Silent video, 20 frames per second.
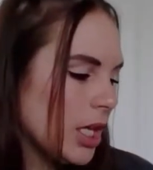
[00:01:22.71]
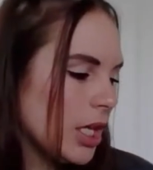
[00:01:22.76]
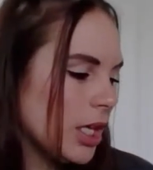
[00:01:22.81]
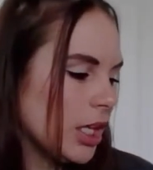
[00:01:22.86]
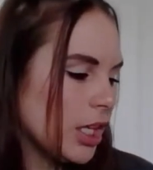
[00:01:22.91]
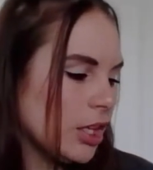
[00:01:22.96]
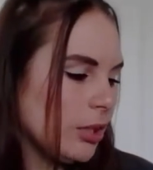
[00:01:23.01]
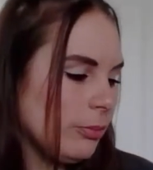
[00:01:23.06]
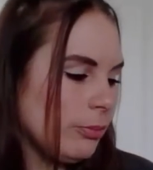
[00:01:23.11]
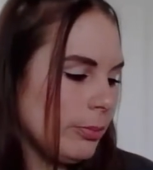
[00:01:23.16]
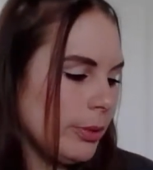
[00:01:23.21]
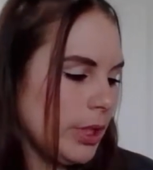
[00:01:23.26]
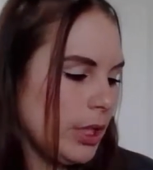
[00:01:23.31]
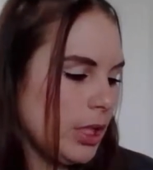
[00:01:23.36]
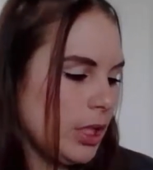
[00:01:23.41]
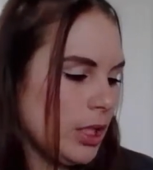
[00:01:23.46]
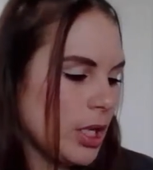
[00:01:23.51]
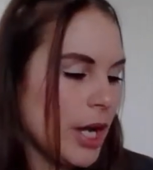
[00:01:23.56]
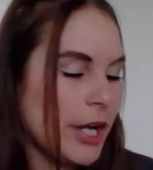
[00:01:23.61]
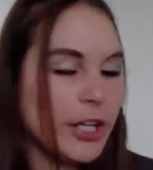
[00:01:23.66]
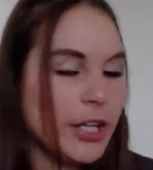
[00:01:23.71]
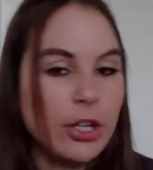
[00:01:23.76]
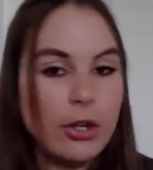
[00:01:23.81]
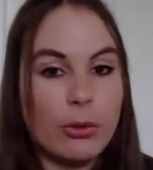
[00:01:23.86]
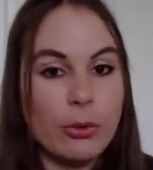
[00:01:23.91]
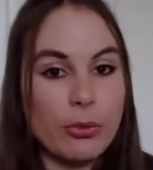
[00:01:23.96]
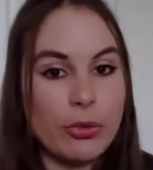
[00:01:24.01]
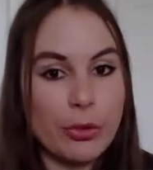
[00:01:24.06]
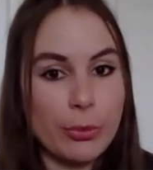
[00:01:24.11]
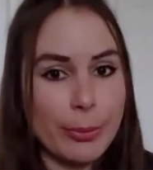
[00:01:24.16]
It could be, I
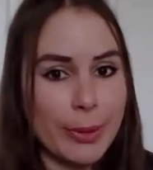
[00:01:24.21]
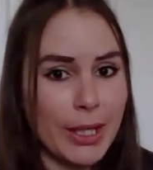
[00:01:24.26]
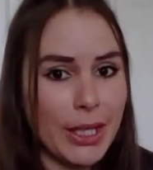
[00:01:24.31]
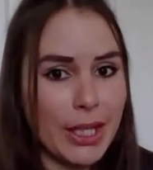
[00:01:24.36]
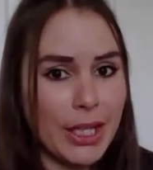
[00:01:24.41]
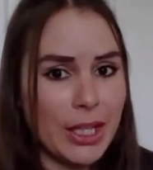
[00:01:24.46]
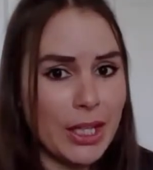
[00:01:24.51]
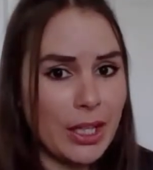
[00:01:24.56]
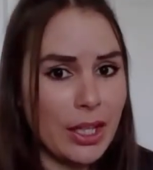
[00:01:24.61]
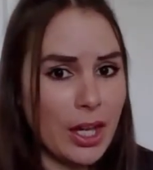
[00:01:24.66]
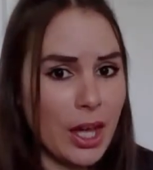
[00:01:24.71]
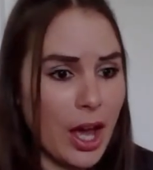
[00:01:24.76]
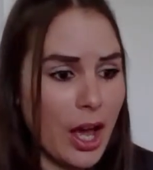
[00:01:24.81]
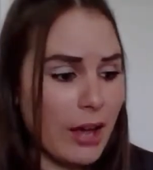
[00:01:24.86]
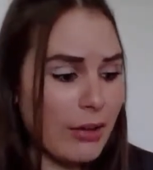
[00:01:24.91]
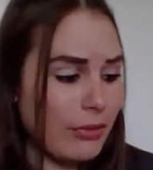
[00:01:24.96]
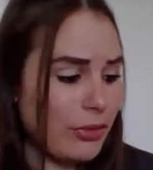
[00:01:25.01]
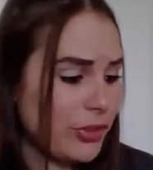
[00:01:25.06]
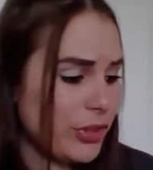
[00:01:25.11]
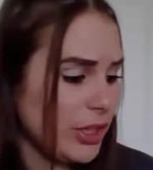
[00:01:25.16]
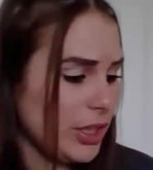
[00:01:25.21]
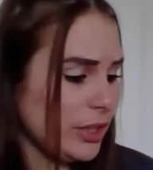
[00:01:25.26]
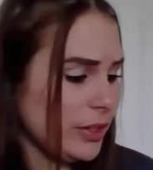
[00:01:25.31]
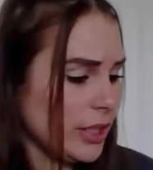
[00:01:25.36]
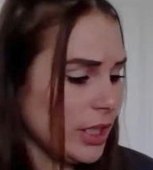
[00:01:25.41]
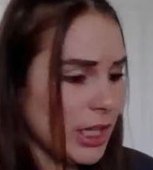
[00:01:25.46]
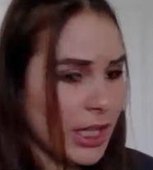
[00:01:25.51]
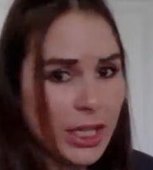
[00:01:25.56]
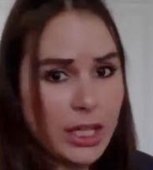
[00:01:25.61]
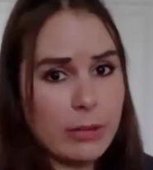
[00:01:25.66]
know for me, I've
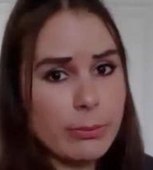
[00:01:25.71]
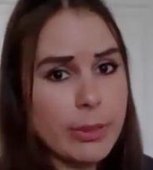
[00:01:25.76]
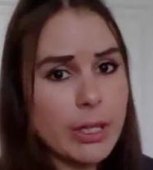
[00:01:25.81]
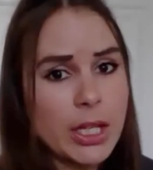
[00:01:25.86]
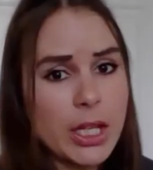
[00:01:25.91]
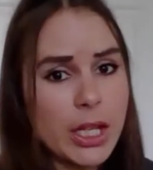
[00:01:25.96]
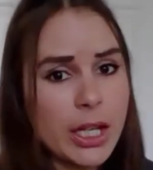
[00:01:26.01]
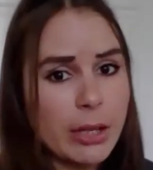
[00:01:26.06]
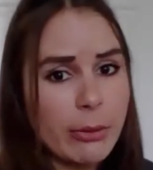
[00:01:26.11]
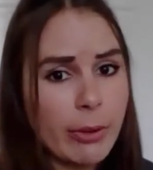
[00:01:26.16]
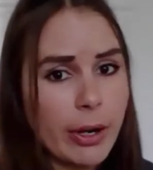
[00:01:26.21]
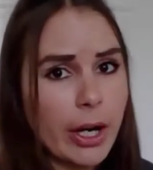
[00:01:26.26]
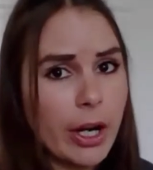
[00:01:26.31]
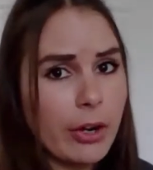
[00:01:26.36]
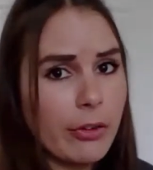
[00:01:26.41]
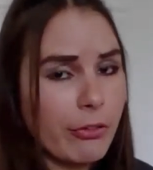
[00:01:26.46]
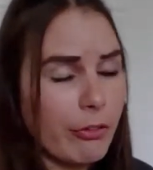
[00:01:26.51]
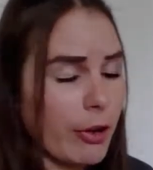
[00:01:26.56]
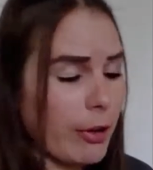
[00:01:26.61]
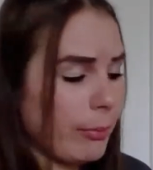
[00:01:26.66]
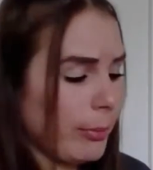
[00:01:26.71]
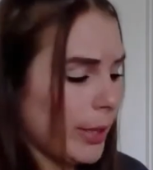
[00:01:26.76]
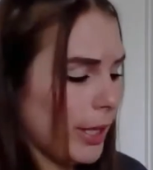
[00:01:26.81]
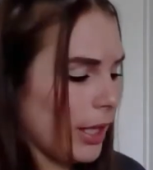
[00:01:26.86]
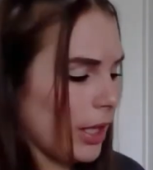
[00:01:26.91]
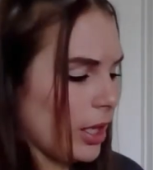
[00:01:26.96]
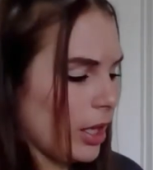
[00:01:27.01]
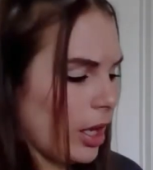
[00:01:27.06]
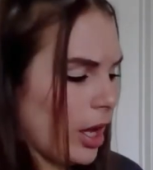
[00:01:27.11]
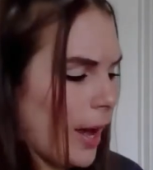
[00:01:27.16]
seen that it could be anywhere from
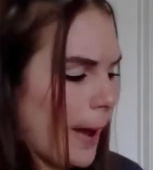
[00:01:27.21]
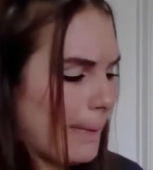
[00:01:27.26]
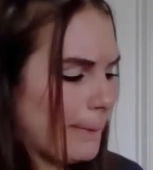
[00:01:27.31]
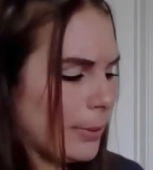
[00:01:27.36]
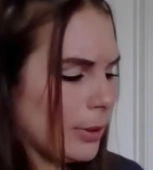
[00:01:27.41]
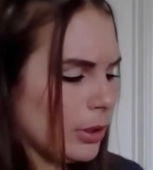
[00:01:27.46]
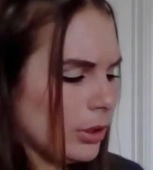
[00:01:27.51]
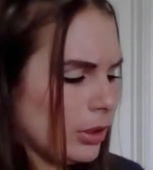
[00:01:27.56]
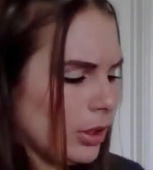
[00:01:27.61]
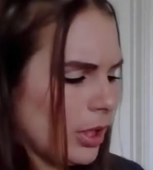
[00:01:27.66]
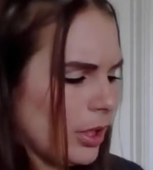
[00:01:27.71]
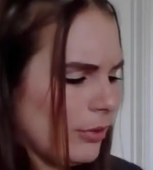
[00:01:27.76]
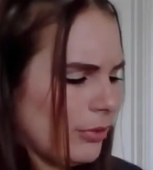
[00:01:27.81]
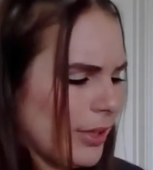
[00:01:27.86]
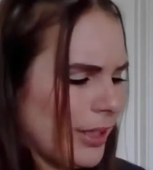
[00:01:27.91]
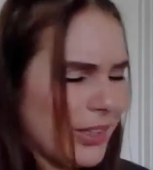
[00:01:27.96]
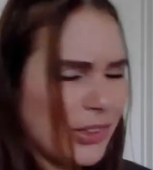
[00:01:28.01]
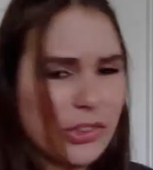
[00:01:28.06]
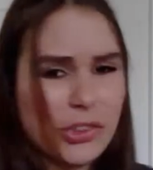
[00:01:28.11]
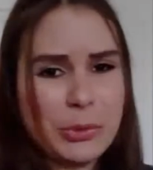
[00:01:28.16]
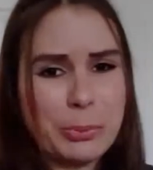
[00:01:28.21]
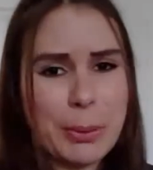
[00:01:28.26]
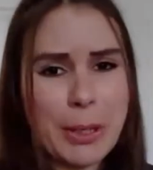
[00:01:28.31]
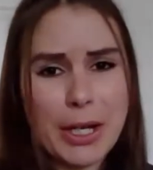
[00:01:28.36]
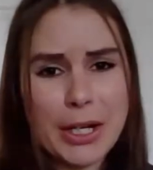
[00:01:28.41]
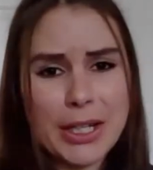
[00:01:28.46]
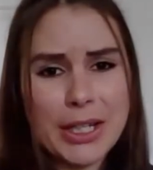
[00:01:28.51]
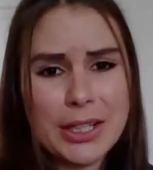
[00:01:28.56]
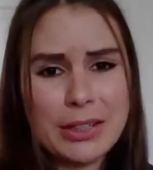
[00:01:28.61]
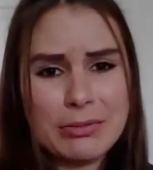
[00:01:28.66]
like a couple of like
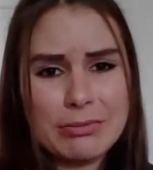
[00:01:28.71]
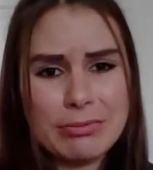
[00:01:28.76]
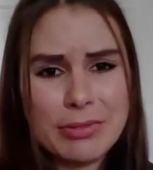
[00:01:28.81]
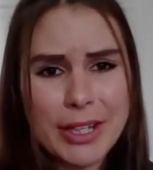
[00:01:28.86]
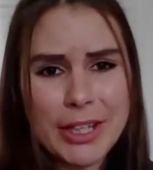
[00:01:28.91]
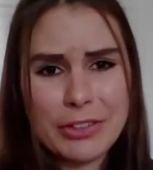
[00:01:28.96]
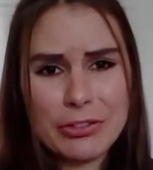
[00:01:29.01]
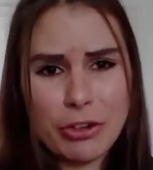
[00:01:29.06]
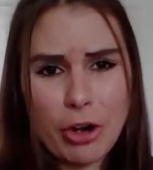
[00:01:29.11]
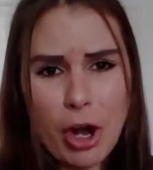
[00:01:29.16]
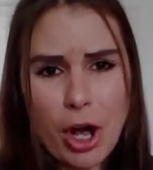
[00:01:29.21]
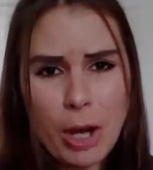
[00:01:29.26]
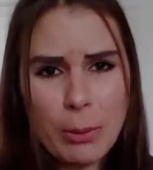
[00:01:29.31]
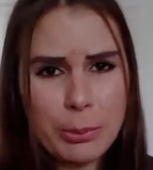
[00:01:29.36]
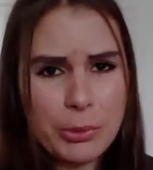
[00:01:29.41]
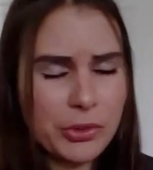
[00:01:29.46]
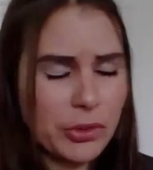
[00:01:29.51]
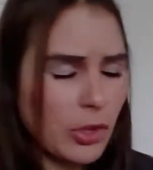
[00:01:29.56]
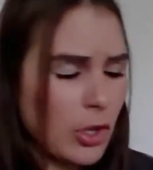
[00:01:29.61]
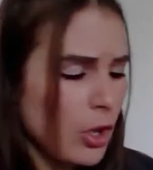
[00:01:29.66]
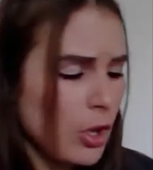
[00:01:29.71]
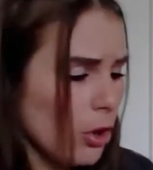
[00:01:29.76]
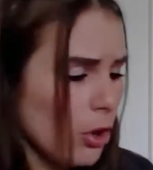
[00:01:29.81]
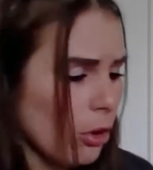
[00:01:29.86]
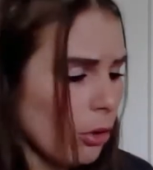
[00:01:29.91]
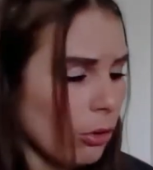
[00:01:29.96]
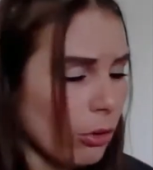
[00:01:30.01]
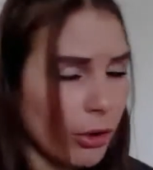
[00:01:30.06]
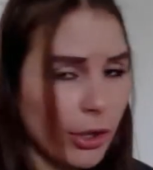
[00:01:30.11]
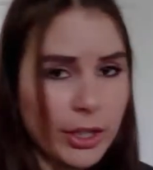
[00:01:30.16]
spotting, like drops,
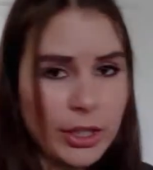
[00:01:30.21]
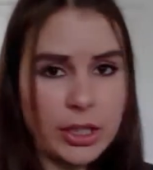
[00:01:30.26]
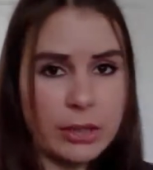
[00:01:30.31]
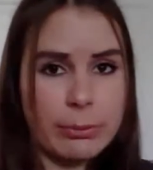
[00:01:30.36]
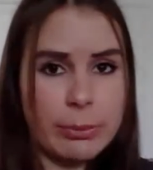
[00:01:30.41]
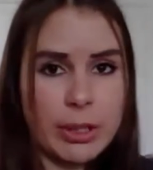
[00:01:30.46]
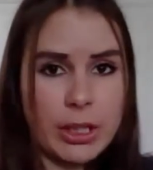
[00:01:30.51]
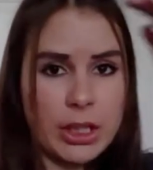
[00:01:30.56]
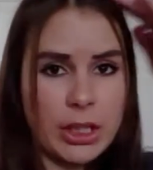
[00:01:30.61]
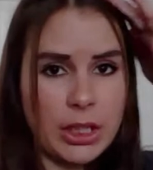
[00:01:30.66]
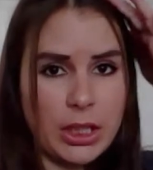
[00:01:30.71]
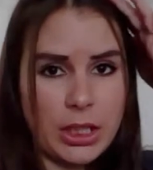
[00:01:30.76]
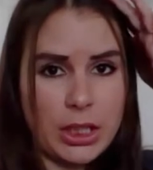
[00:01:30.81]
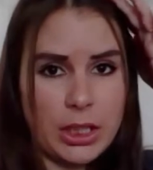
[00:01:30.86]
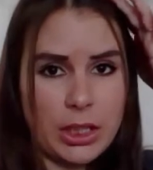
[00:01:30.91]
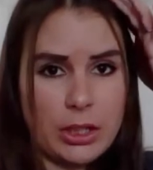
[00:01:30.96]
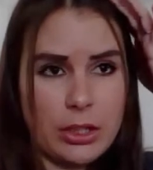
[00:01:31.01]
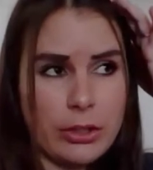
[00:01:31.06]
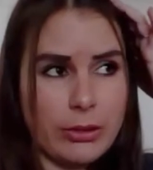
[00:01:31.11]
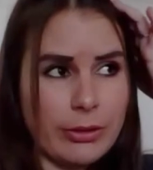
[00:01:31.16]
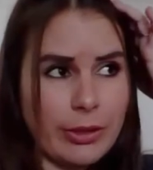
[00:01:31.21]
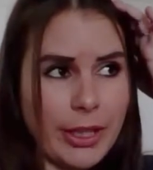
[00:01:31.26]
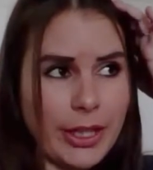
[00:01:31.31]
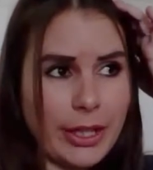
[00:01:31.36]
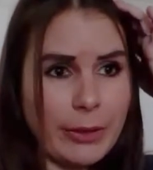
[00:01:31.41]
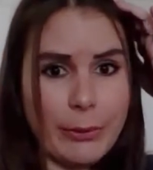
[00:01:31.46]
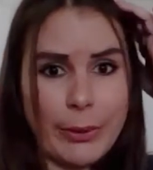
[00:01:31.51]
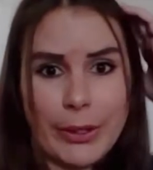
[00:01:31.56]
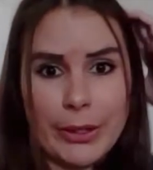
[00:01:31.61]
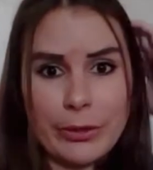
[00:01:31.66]
or it could be, you know,
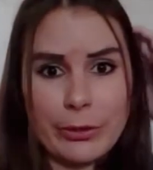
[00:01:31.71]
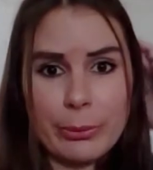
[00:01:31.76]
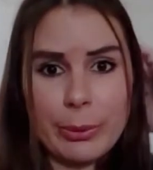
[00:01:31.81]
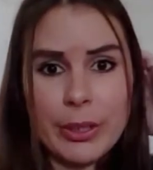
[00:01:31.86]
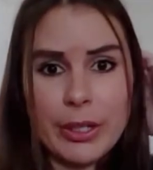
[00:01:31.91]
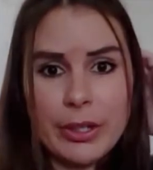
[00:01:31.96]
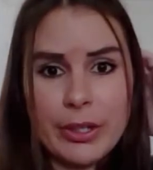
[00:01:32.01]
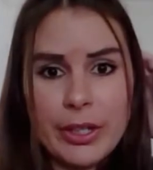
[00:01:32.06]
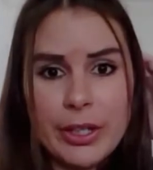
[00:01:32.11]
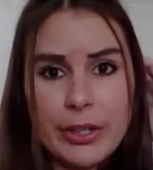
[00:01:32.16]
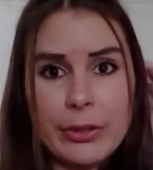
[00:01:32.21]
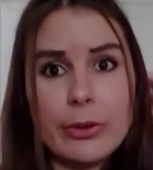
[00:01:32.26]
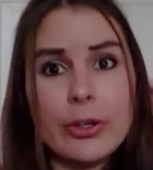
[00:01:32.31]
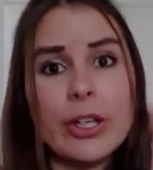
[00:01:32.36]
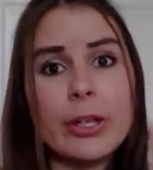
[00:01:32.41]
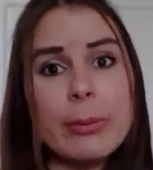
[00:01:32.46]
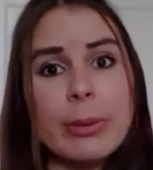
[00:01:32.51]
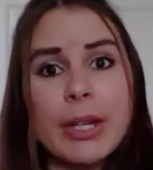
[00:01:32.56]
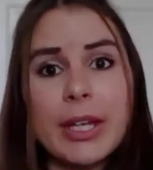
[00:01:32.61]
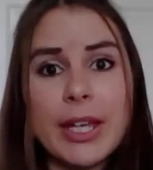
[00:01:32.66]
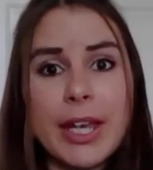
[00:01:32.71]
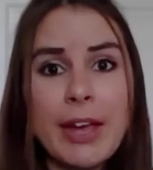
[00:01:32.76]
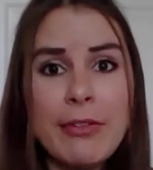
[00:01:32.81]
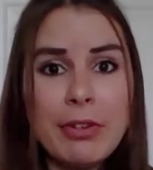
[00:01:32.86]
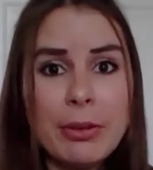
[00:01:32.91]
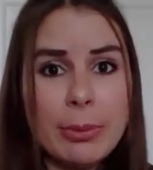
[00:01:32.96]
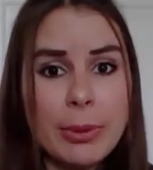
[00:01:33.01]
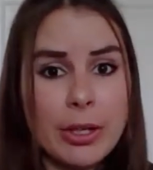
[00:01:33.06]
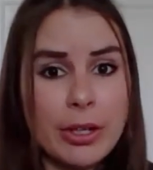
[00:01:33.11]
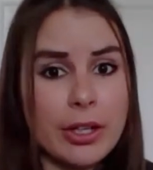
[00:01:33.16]
like a regular period, or it could be like a
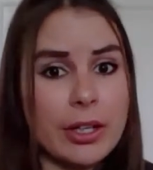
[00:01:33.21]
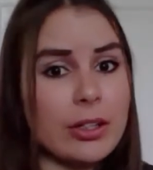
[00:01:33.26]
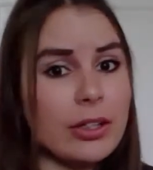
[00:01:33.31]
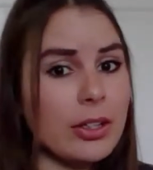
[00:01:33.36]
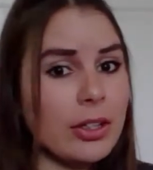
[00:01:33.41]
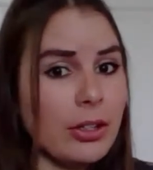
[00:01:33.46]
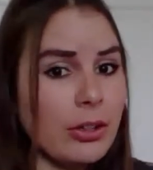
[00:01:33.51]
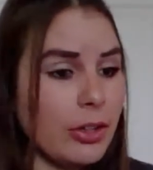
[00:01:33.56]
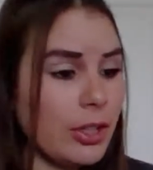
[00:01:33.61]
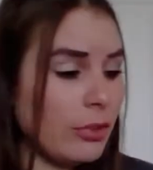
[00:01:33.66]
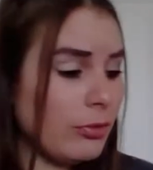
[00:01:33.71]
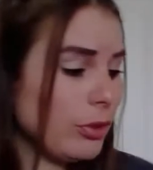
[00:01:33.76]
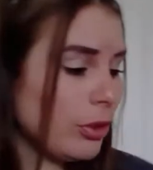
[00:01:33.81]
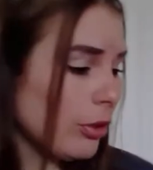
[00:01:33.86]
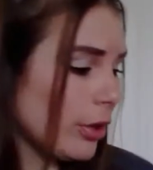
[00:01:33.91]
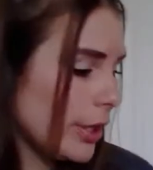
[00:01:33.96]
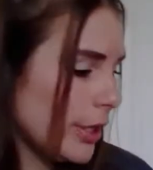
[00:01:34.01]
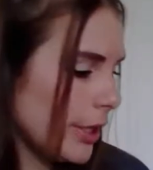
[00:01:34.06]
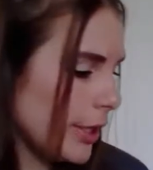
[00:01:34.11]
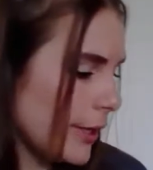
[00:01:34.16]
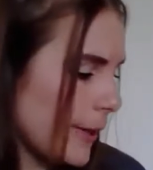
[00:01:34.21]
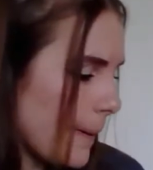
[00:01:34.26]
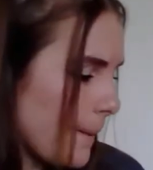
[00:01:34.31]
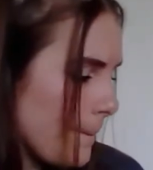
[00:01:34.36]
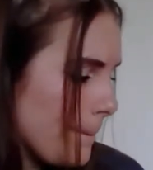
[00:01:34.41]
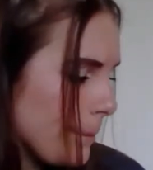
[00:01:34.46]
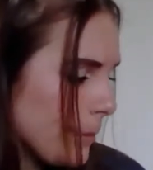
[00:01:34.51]
heavy period, you know, you have no idea.